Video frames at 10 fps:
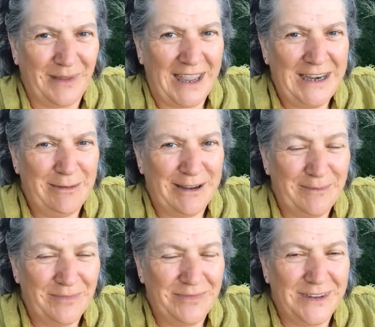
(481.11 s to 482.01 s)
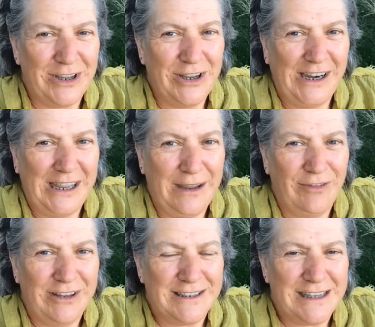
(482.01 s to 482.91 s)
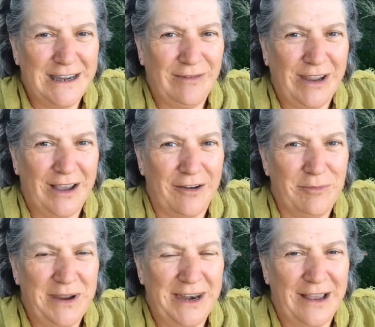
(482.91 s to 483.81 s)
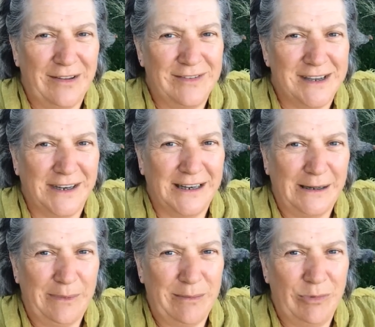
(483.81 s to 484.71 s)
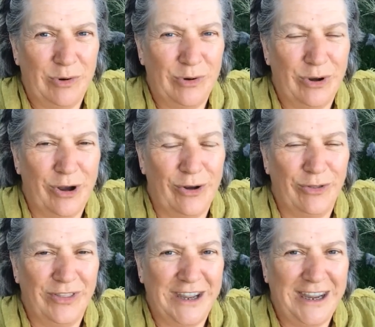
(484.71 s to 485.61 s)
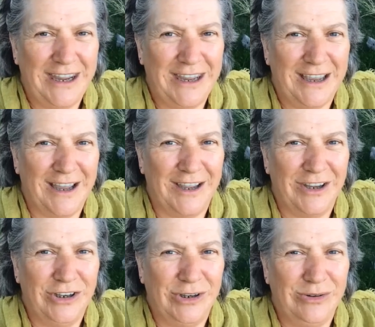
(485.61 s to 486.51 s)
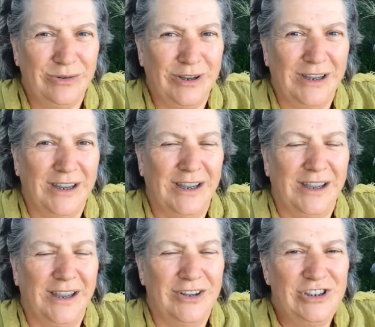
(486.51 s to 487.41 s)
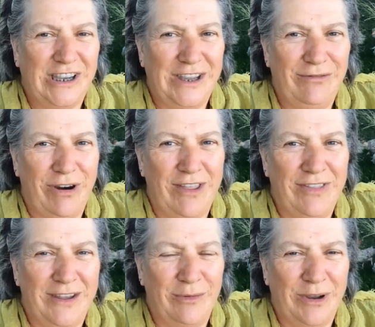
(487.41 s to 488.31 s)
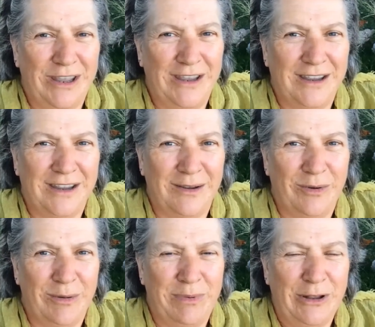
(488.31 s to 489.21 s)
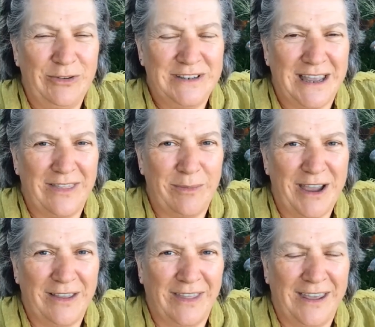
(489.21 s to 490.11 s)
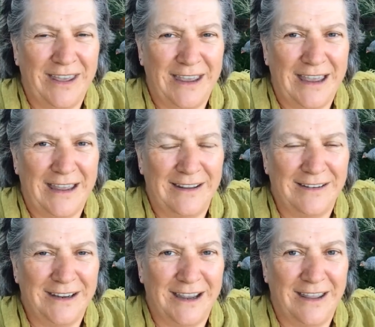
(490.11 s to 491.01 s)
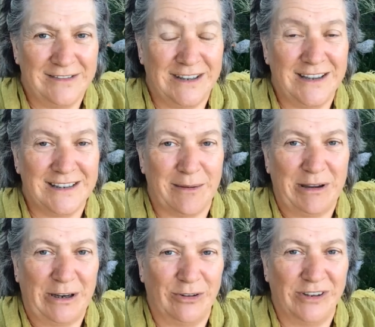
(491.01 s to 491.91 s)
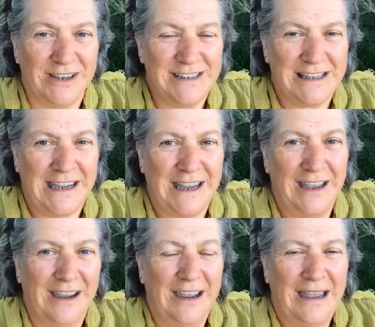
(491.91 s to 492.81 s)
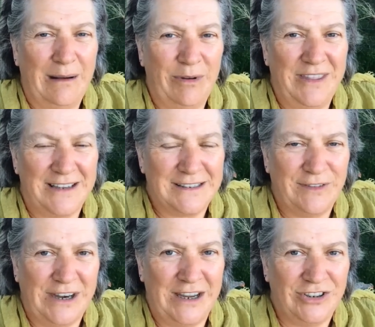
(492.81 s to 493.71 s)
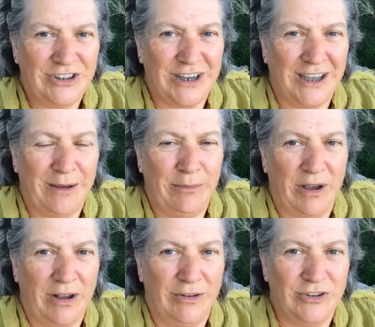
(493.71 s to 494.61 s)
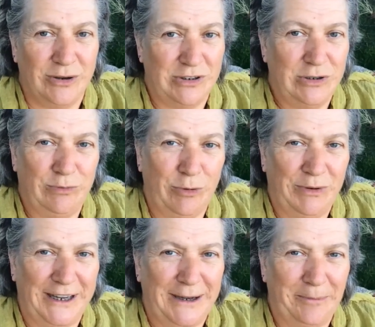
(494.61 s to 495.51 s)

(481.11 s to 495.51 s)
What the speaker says: Anyway, early evening this evening, I've been out and done a little bit more on the new chicken run that we're building out the back there, and so that's coming along nicely. And when that's finished, I'll show it to you properly.